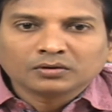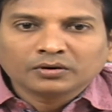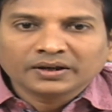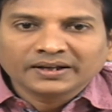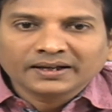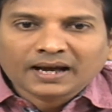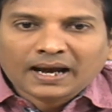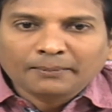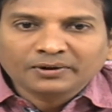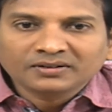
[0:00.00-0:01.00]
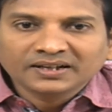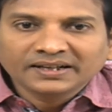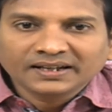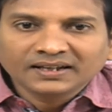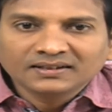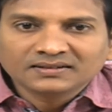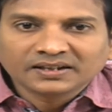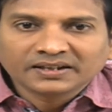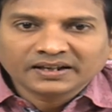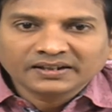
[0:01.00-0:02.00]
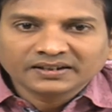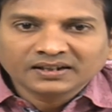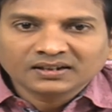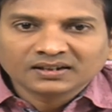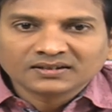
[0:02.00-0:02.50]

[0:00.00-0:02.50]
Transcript: here ampersand is written here, that is